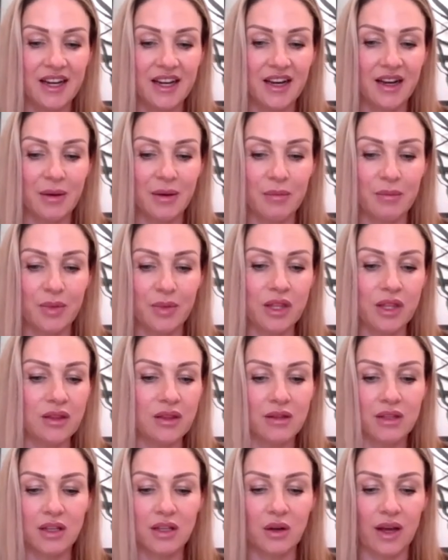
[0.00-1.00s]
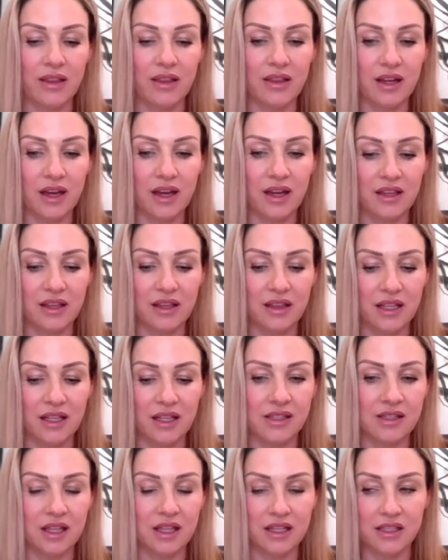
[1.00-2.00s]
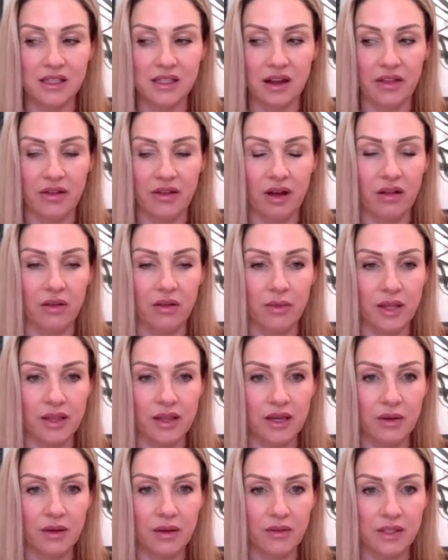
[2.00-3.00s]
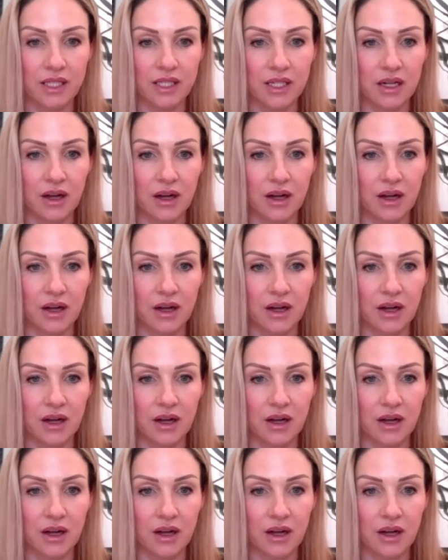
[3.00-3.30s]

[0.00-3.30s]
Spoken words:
But I think that's another element that we've seen